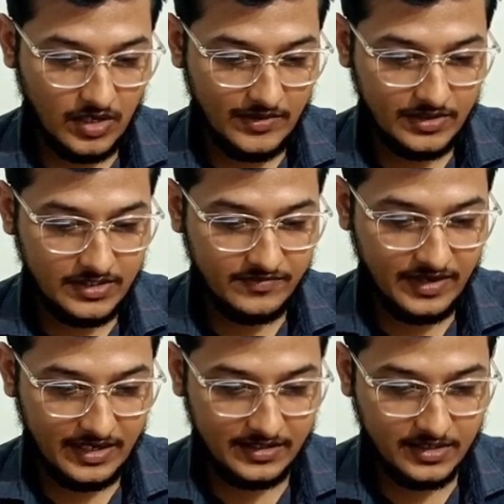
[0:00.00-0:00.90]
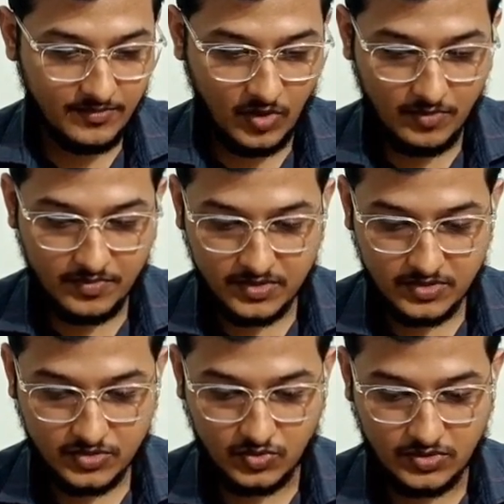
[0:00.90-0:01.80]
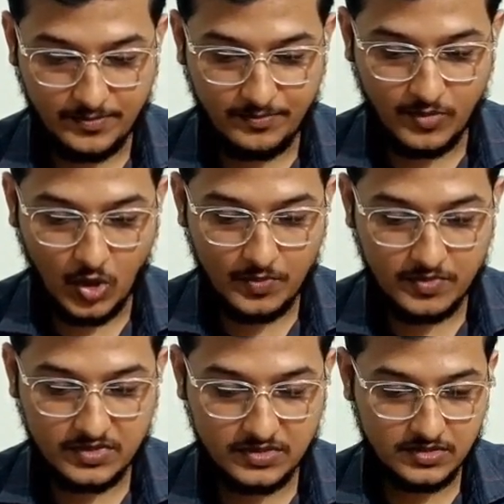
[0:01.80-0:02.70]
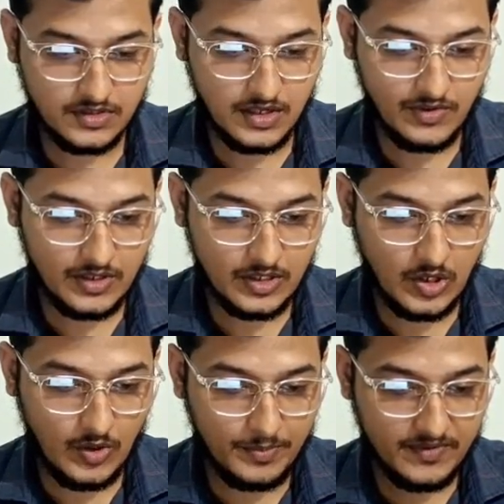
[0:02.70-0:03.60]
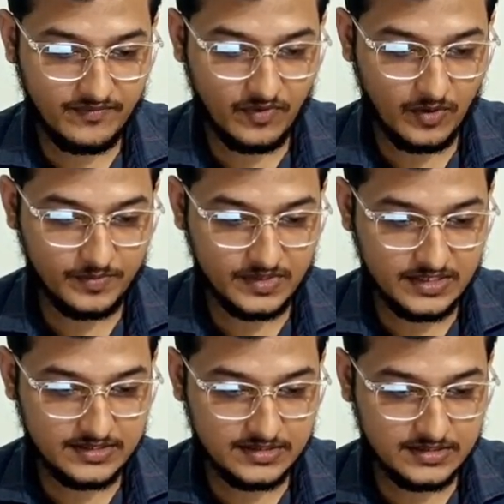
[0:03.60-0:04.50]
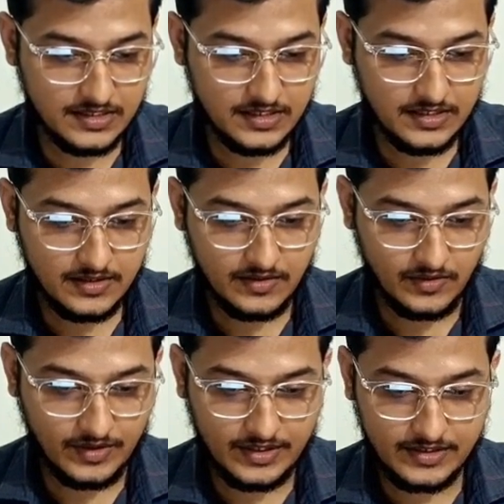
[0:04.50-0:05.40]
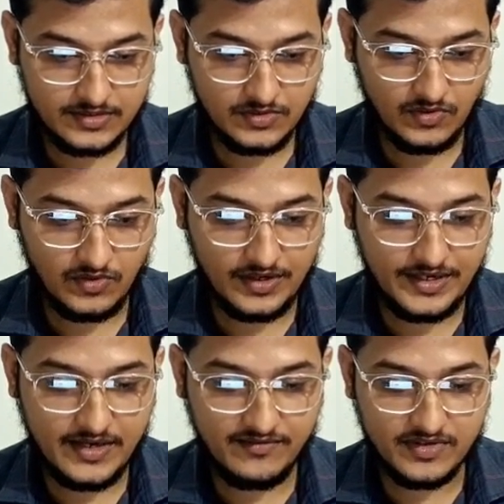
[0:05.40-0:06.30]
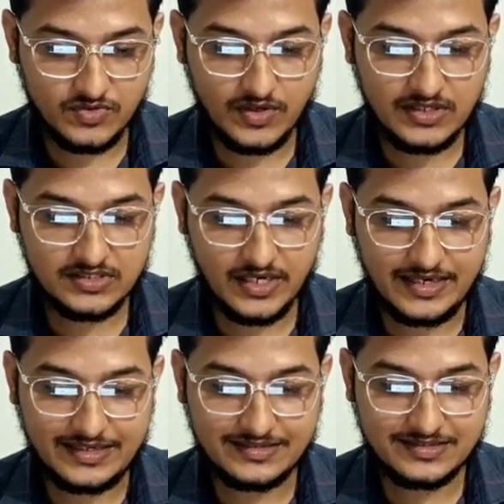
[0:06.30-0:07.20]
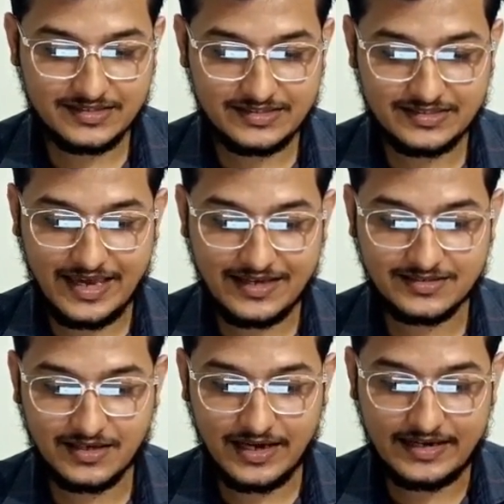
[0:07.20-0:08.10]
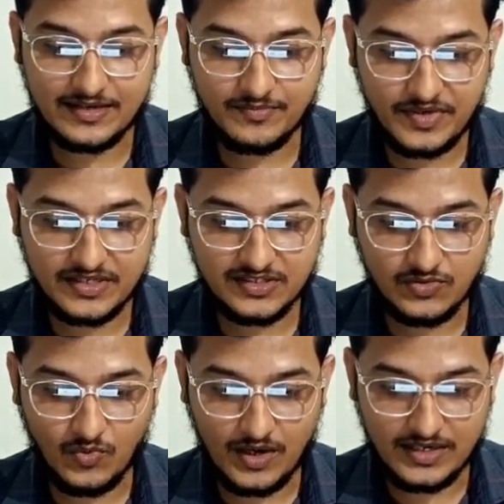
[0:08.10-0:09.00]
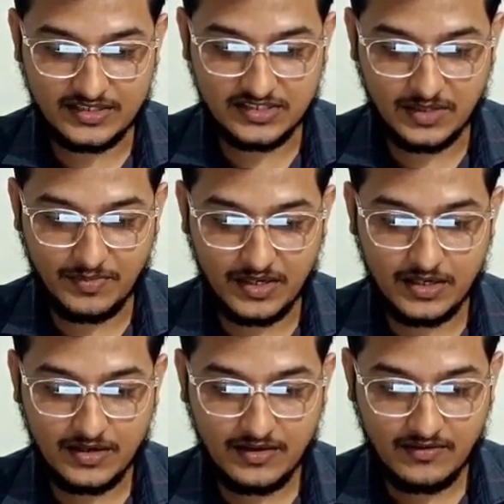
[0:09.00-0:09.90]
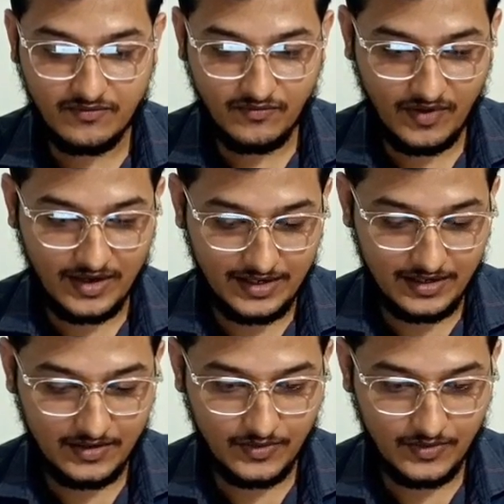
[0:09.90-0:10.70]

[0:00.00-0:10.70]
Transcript: I will give another prompt. So the prompt I will copy from this. Okay, so create a visually stunning SaaS landing page in one H T M L file.